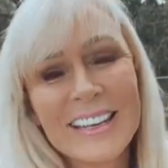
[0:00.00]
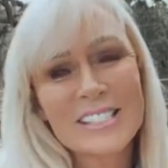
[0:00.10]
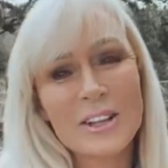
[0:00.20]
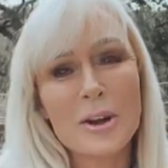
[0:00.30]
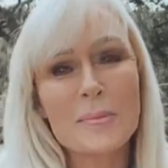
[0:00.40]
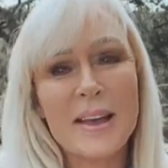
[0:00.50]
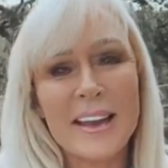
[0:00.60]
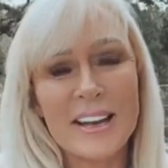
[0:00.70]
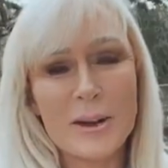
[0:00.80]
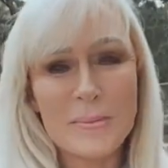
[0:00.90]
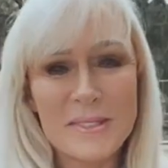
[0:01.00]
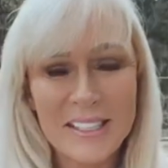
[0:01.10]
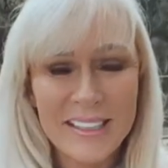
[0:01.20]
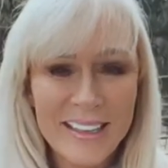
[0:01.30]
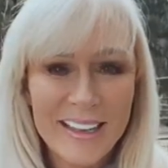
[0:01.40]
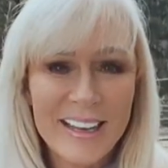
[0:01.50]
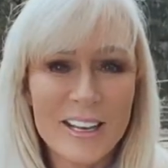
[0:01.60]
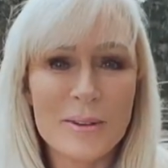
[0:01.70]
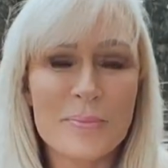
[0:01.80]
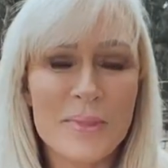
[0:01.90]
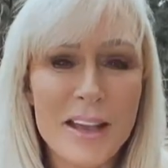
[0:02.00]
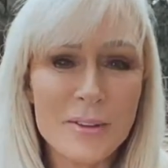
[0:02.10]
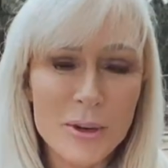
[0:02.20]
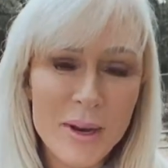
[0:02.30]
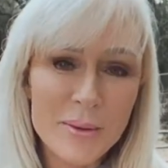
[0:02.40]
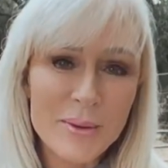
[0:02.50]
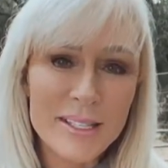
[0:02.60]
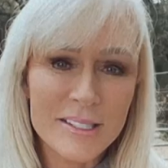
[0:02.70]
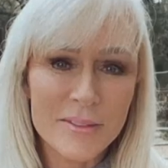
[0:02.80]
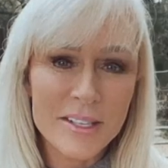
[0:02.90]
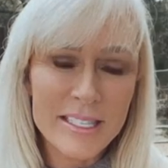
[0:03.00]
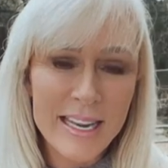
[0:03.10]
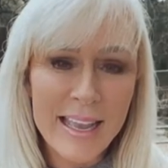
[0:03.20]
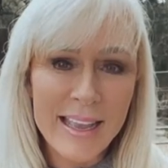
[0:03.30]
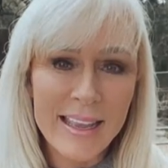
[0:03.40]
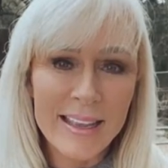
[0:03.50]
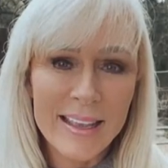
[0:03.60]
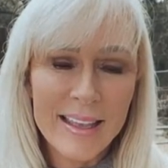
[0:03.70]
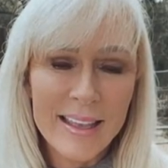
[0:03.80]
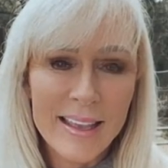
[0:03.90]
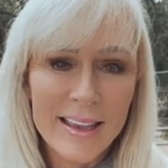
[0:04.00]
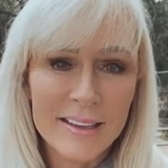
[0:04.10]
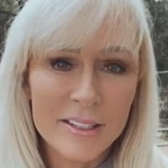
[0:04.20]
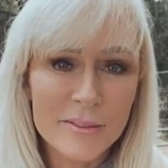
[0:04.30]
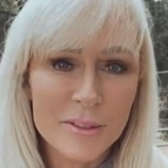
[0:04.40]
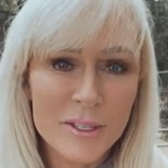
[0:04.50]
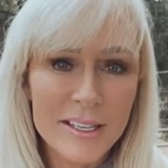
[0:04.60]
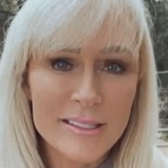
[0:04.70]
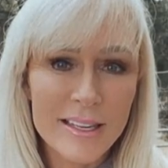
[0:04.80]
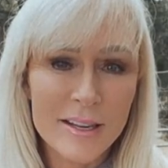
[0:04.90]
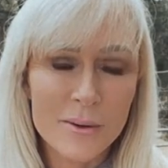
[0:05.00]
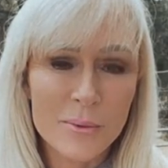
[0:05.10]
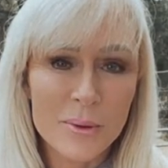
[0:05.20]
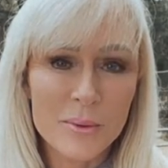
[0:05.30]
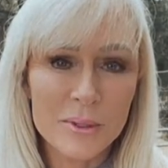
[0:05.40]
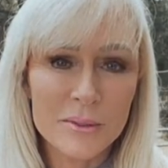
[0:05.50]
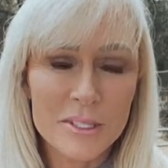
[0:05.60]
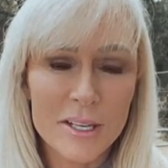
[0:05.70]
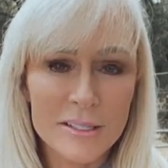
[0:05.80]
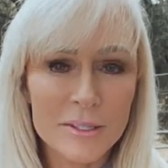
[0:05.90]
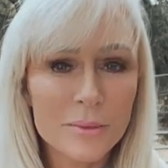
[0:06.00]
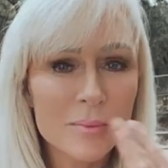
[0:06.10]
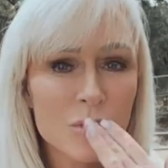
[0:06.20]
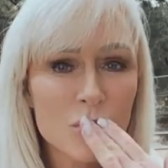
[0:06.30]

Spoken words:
So I hope that helped. Have a great rest of the day, and I love you guys, and we will talk soon.